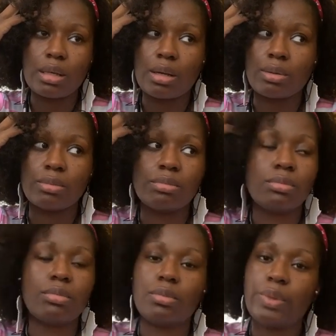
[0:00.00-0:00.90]
So
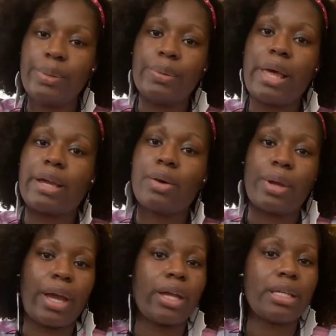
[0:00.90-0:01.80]
we were like,
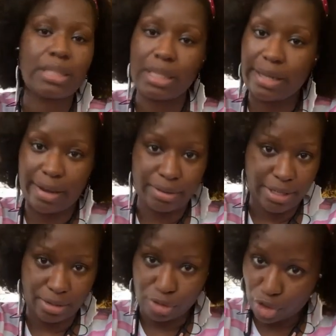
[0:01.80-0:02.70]
okay, it's in
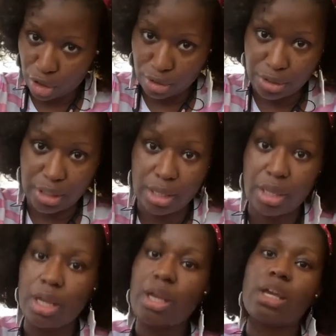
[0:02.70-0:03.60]
downtown
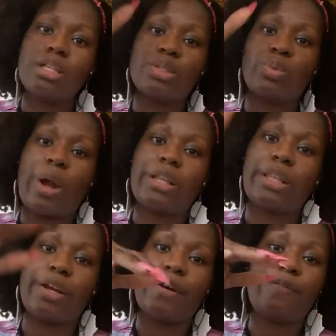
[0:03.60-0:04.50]
Charleston. It's right
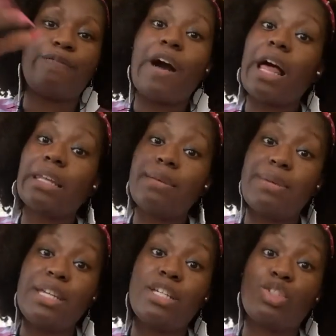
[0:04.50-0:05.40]
there. Folly
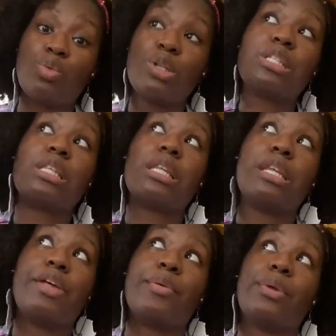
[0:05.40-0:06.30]
Beach was
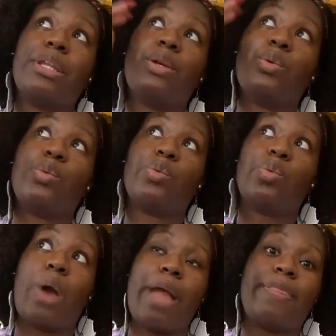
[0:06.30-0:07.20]
literally
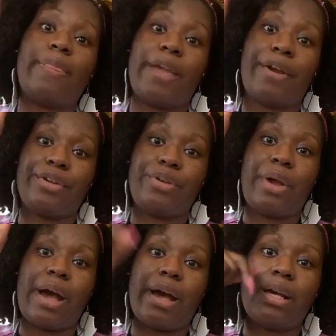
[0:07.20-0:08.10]
right there, you
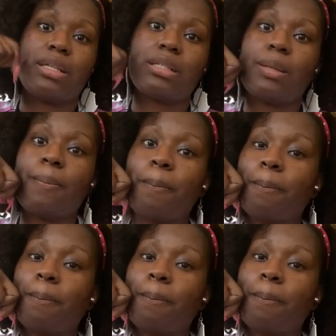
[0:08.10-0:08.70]
guys.